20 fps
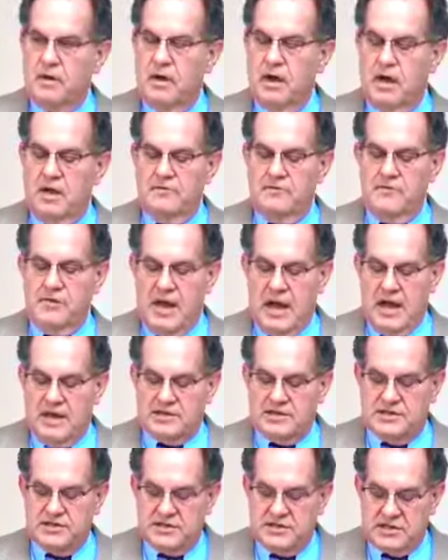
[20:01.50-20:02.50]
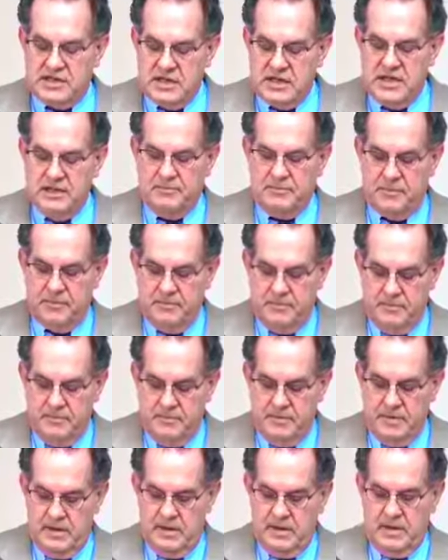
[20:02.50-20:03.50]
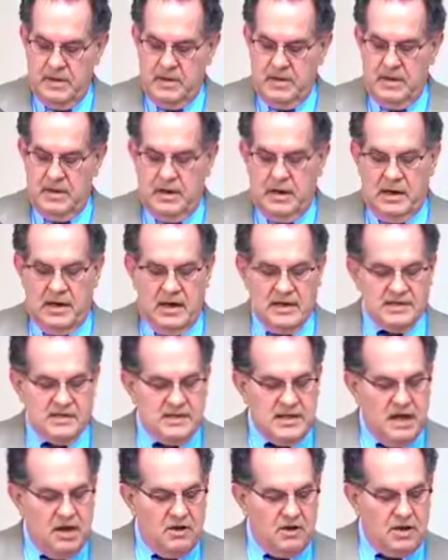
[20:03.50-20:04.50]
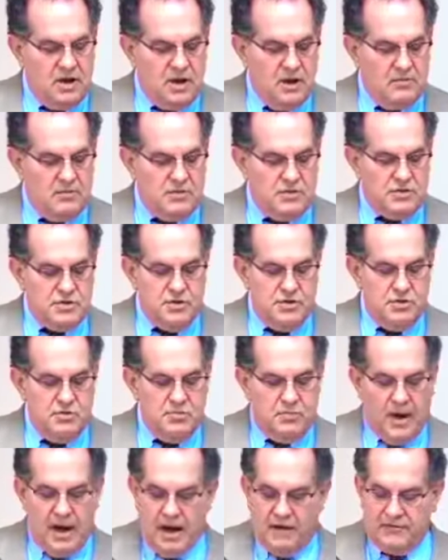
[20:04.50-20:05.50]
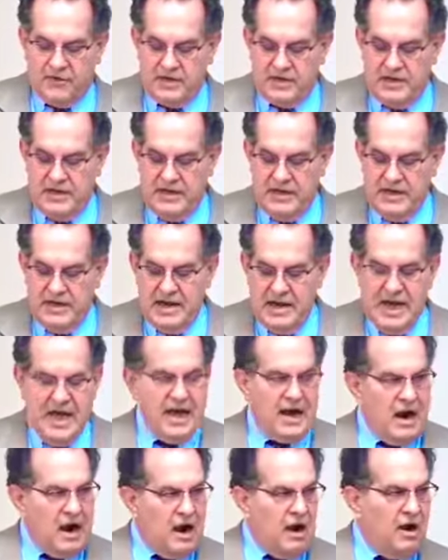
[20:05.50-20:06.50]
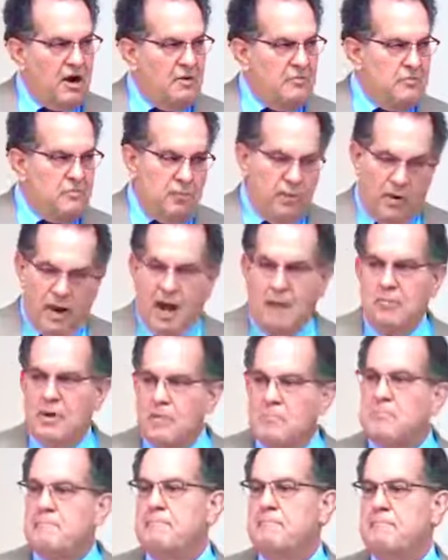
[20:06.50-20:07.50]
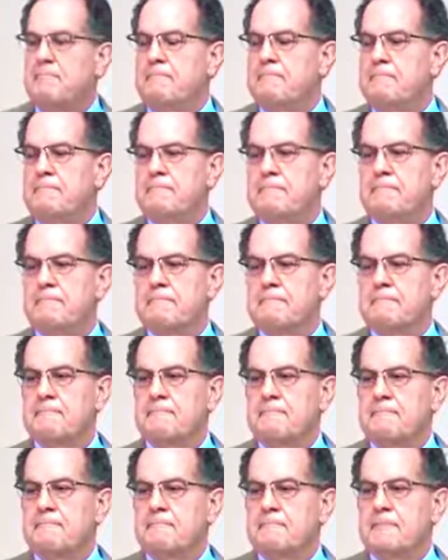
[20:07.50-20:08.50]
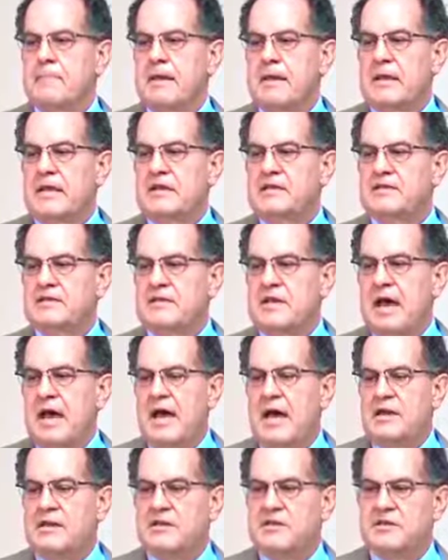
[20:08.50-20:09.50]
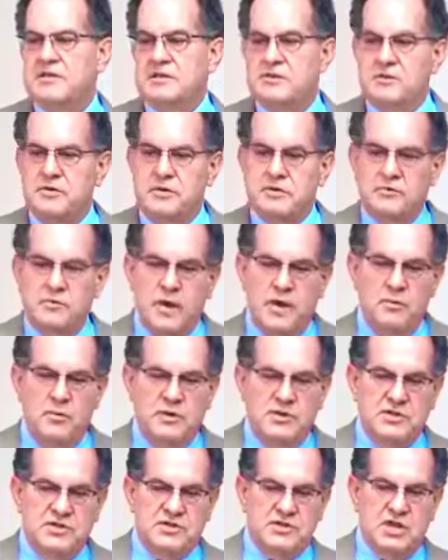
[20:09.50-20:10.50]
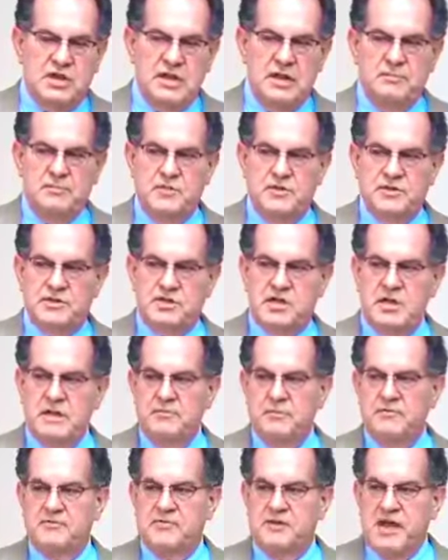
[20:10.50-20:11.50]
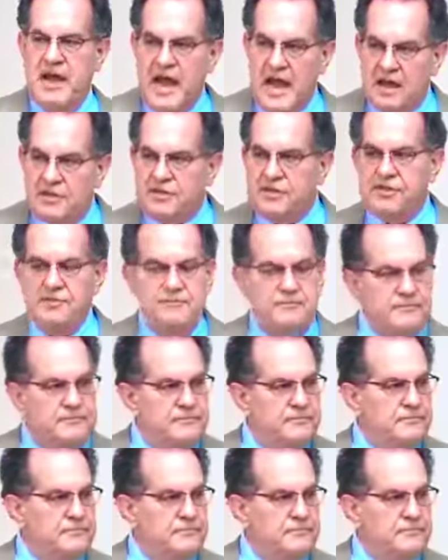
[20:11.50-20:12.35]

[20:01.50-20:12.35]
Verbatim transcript: Love not sleep, lest thou come to poverty. Isn't that our problem? Is that we would sleep the sleep of death,